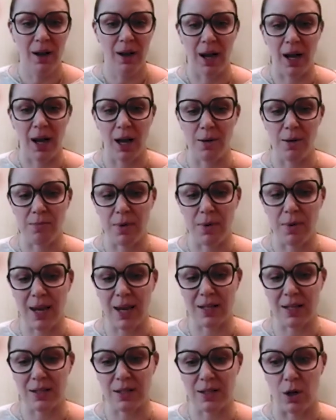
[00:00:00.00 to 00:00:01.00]
Okay. Um,
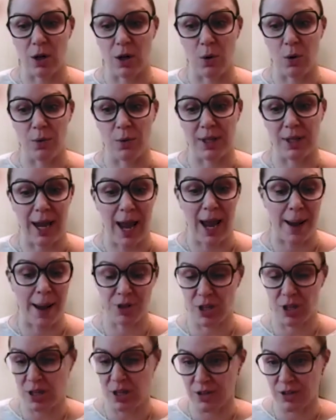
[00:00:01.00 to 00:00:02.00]
so the
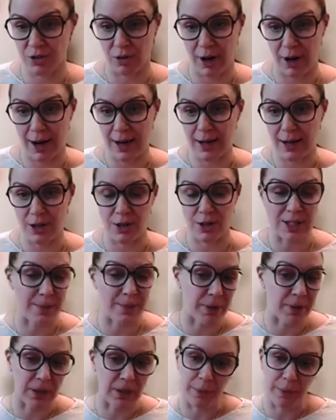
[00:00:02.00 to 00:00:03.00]
captioning's great.
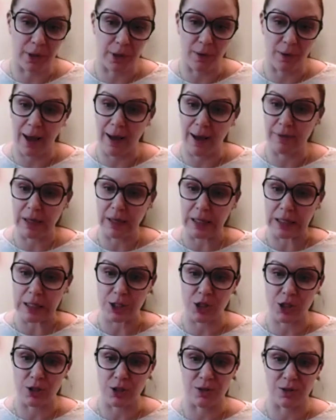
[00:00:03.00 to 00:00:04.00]
Typically, we don't have any
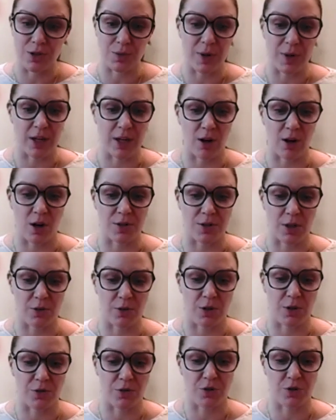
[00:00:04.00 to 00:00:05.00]
issues. We can also
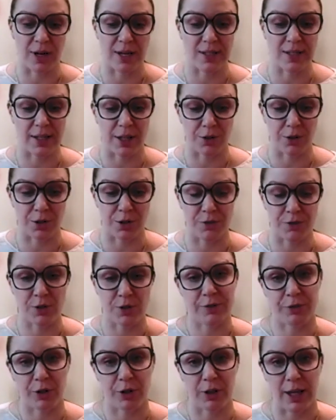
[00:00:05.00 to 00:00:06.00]
use translators for
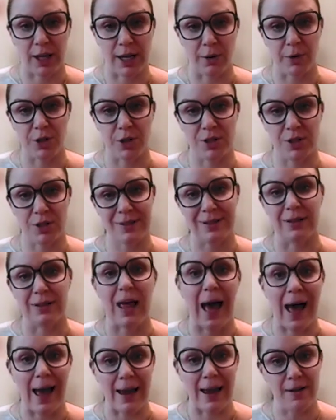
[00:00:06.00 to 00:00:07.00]
different languages
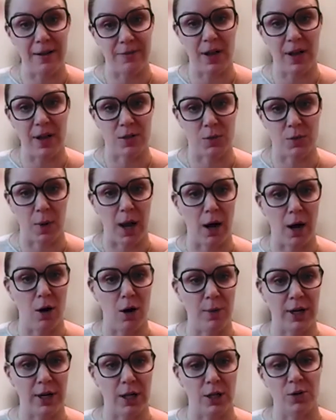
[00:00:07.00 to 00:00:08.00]
live as
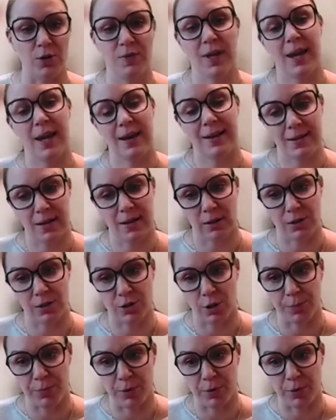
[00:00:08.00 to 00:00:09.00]
well. We can use ASL
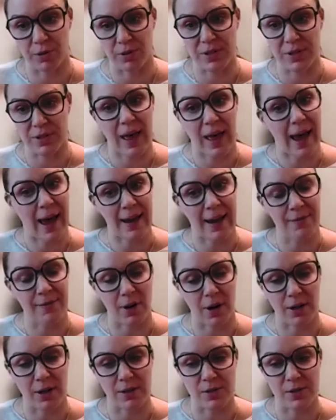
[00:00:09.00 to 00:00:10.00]
interpreters live
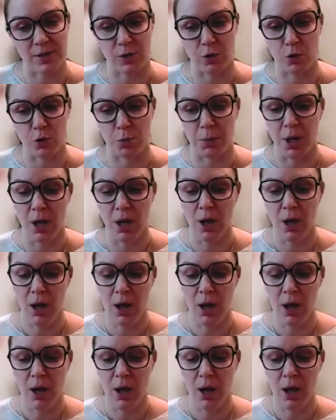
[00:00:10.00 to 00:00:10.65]
on Zoom.